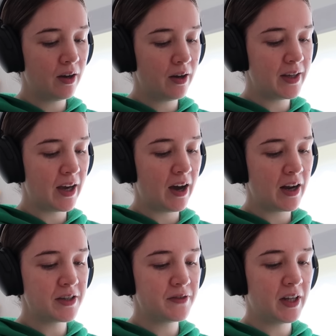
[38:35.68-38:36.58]
yeah, I
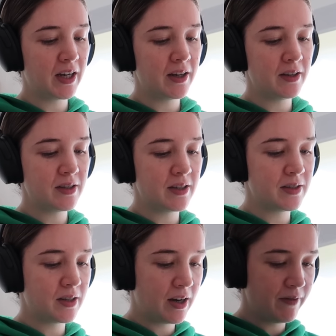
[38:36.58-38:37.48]
just feel like
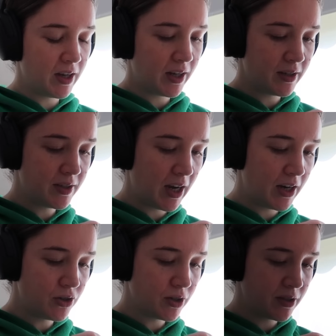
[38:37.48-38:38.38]
it's kind of like a
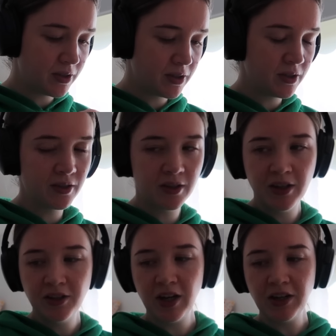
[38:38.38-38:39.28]
dangerous
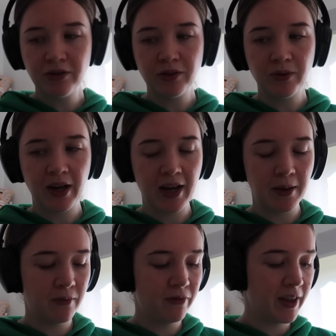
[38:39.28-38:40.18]
little game for